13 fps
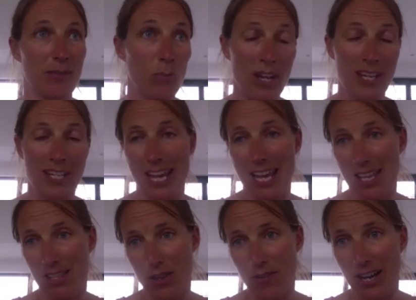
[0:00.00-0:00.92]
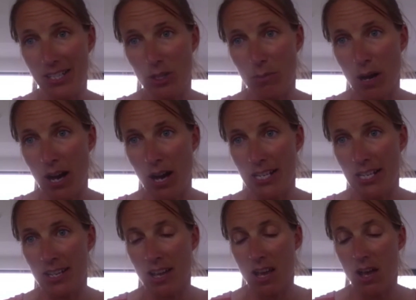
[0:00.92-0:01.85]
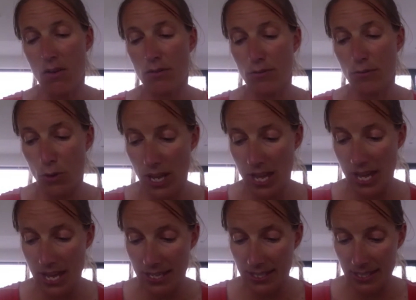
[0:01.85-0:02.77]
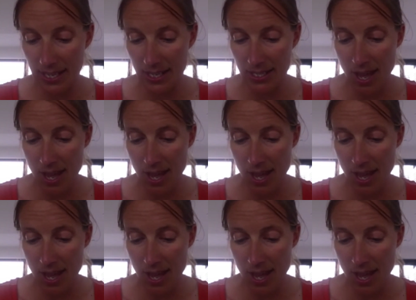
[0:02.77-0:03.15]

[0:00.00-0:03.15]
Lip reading: one date that you've had in your mind for 4 years, and